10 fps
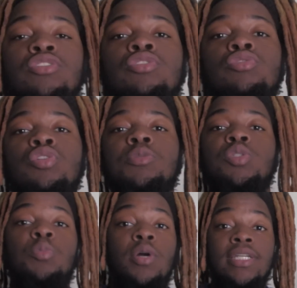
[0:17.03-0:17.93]
YouTube, it's
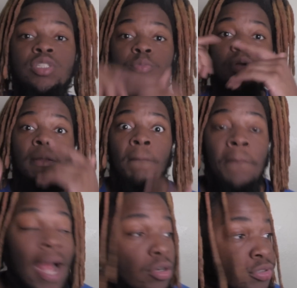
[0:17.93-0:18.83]
your boy King Supreme
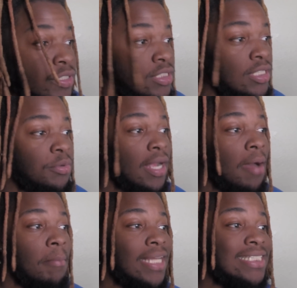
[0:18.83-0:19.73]
back new video. Today we
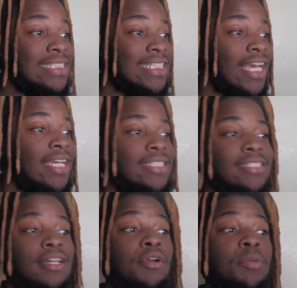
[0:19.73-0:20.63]
got Making the Case,
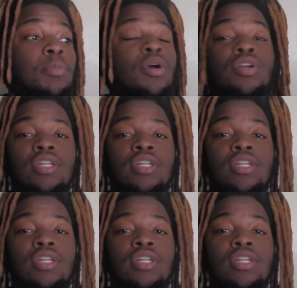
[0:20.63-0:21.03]
Larry Bird.